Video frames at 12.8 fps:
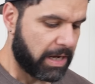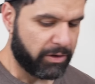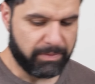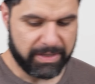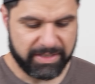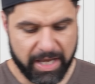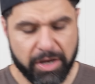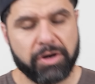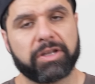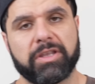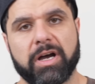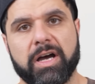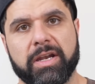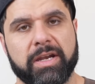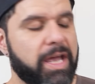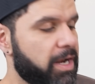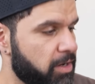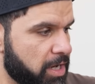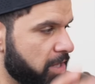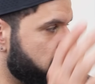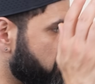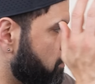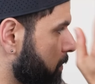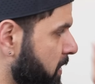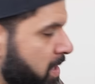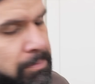Now with my taeok done and the
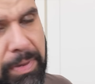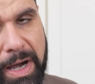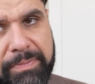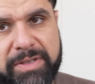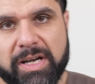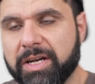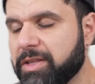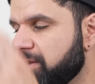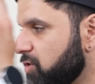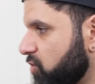kimbap done and the